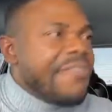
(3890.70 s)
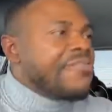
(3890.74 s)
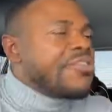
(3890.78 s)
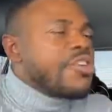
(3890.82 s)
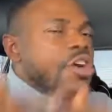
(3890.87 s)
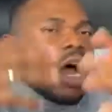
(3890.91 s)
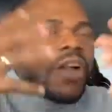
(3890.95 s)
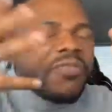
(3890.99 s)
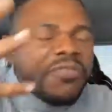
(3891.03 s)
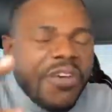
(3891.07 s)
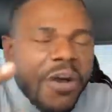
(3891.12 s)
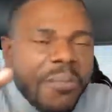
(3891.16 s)

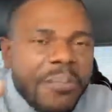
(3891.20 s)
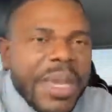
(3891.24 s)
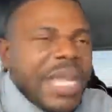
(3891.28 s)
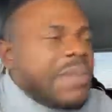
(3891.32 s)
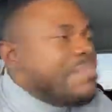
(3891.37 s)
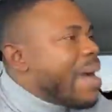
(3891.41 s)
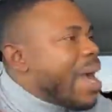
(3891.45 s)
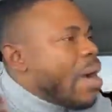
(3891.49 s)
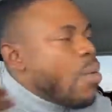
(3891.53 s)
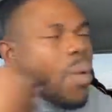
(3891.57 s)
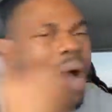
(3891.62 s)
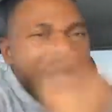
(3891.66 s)
If God
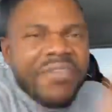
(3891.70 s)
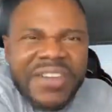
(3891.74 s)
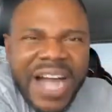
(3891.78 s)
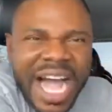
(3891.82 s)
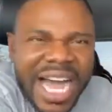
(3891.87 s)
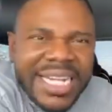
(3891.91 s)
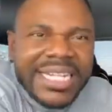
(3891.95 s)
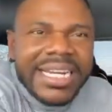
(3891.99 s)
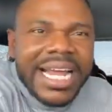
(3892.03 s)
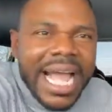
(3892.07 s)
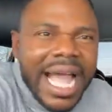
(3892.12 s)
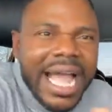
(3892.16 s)
forbid my
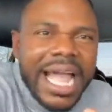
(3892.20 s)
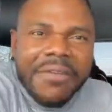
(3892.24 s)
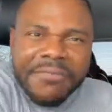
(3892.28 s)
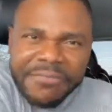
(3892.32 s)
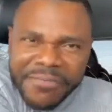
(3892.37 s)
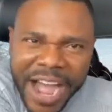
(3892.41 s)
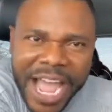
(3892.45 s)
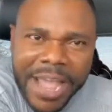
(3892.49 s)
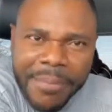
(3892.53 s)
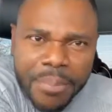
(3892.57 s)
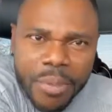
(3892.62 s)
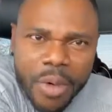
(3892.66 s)
wife had
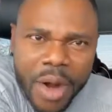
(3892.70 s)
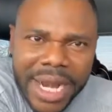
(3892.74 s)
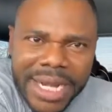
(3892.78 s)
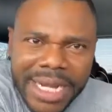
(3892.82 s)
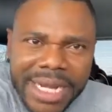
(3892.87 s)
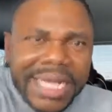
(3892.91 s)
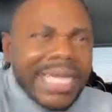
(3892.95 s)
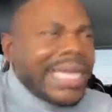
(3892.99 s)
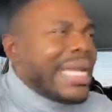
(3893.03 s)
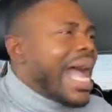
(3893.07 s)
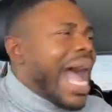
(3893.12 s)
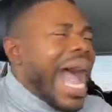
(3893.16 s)
a
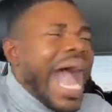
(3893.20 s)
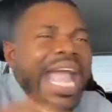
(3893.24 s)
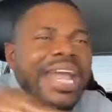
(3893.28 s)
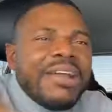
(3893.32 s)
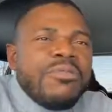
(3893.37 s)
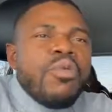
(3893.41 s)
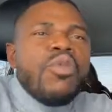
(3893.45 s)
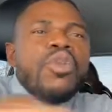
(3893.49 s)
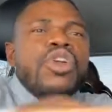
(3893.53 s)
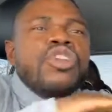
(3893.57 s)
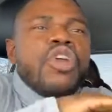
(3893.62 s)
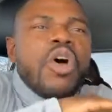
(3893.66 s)
fibroid,
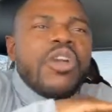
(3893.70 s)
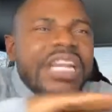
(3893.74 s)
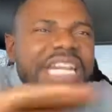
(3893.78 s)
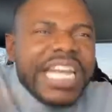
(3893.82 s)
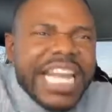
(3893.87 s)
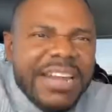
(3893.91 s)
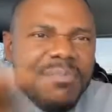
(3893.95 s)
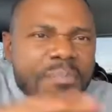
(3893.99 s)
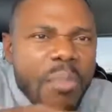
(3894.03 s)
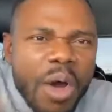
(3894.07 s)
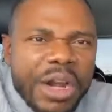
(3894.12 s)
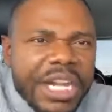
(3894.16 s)
I will
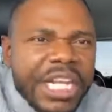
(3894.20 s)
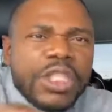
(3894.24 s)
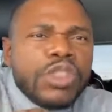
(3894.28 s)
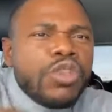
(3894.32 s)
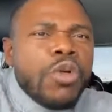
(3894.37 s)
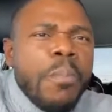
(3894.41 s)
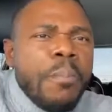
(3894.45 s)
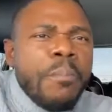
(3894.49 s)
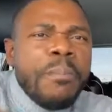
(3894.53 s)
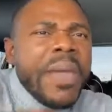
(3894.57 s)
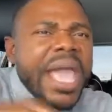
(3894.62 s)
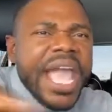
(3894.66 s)
not need
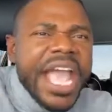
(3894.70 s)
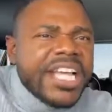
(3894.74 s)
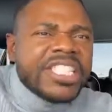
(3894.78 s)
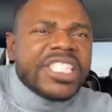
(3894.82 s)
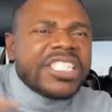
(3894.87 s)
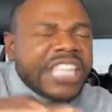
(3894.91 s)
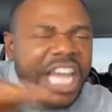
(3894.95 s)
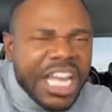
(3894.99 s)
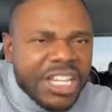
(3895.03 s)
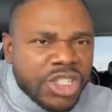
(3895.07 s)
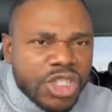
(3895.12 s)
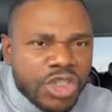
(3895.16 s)
money to
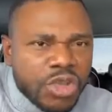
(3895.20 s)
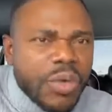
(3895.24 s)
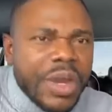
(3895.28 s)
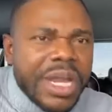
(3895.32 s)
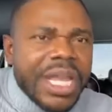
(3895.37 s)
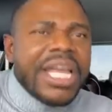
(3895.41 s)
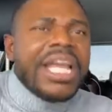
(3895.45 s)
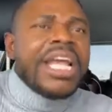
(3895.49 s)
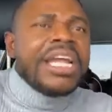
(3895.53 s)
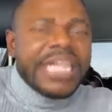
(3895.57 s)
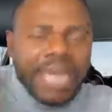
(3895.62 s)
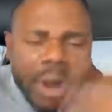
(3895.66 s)
pay
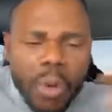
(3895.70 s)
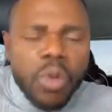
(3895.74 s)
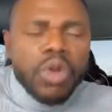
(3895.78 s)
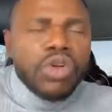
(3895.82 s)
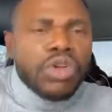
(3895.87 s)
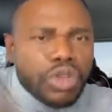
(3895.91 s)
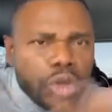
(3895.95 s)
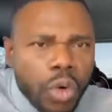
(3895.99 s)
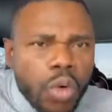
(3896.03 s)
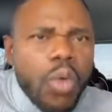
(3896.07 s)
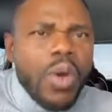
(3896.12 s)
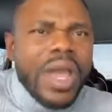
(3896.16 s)
surgery. They
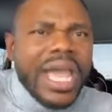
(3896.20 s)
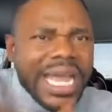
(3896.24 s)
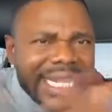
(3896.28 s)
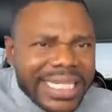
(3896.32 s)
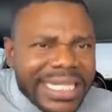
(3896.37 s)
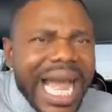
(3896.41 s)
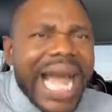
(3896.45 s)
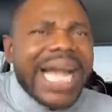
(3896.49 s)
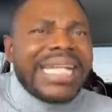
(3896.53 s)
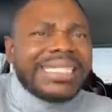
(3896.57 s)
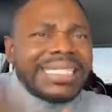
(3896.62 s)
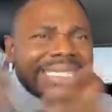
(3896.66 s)
will do
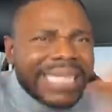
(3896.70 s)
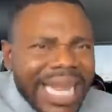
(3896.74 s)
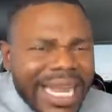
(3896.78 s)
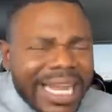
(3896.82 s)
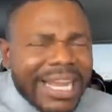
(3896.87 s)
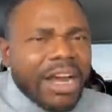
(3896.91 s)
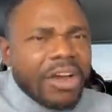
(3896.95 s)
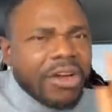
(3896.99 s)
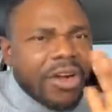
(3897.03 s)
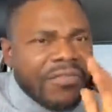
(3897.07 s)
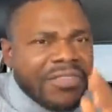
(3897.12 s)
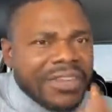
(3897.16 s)
it and
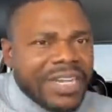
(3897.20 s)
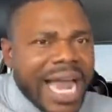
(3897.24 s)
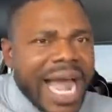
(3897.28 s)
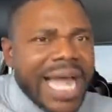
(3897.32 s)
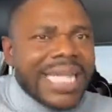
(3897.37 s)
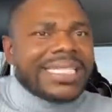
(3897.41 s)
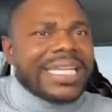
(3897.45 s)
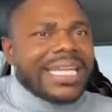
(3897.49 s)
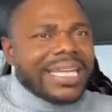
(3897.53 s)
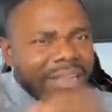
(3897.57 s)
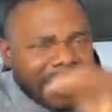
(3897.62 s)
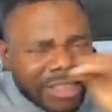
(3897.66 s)
take care of
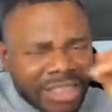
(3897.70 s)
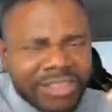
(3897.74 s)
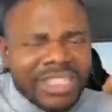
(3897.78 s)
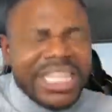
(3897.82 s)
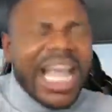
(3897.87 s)
that.